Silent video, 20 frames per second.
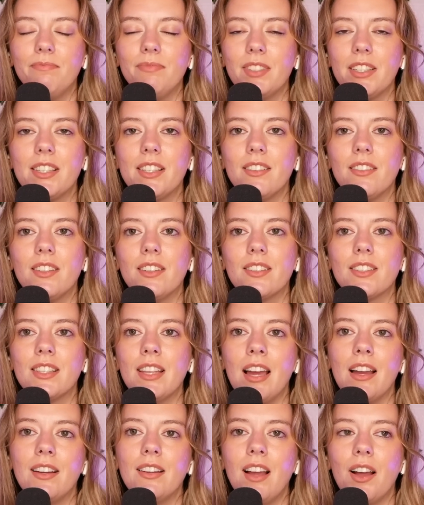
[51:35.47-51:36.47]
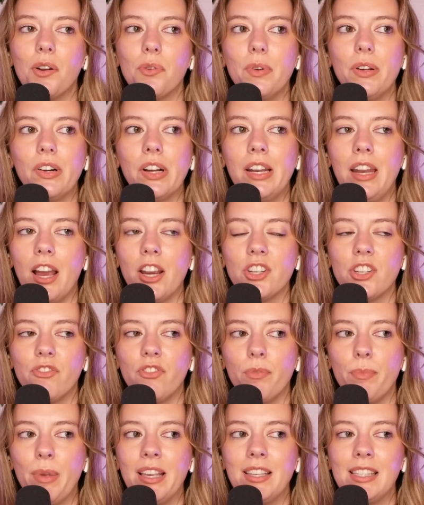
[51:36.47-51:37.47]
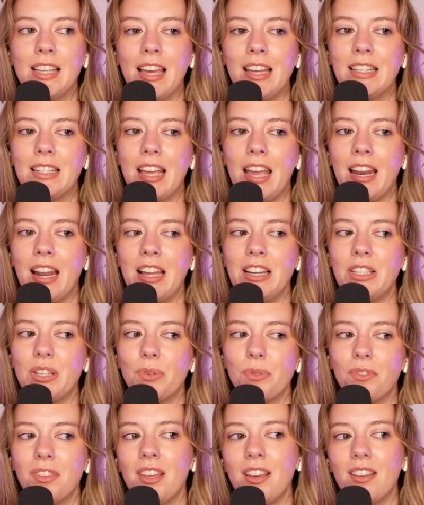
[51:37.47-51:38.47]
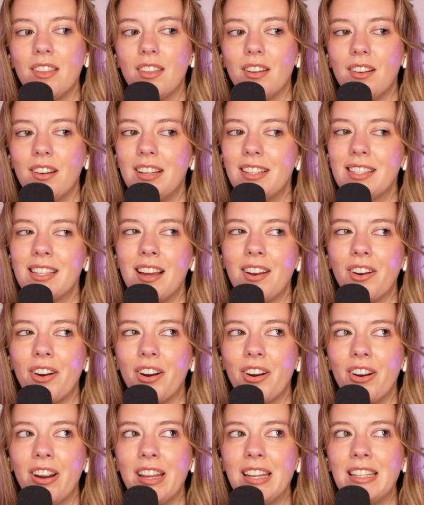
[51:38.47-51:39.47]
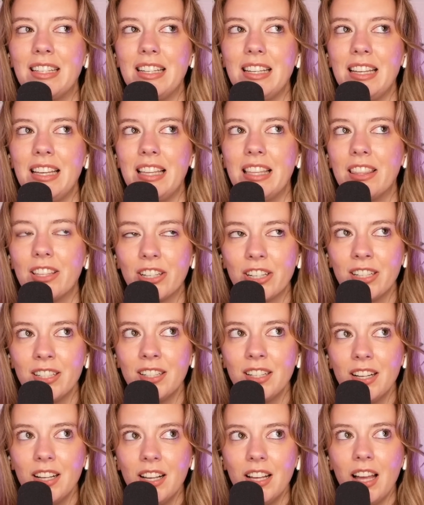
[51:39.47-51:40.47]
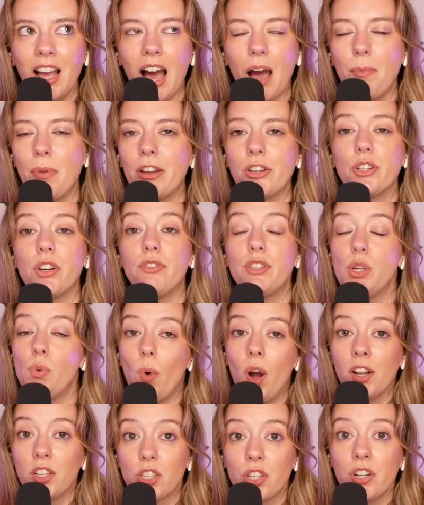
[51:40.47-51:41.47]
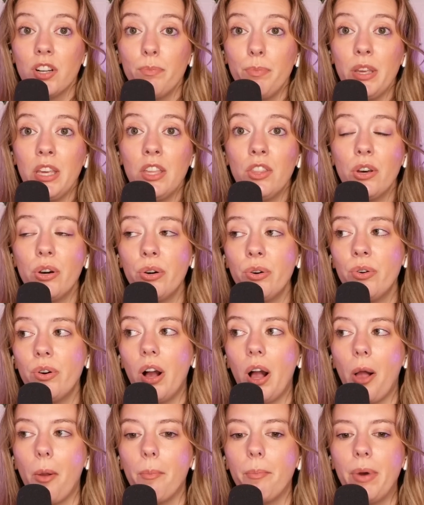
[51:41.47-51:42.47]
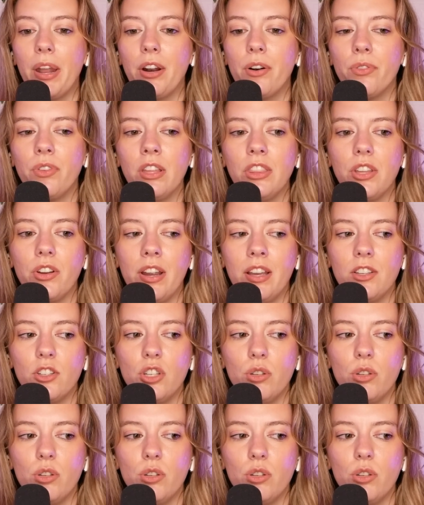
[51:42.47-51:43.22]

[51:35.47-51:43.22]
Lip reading: So there's like not a real connection from his end. And I don't think there is on her end either. I'm not sure if she wants there to be, though, but I don't think there is.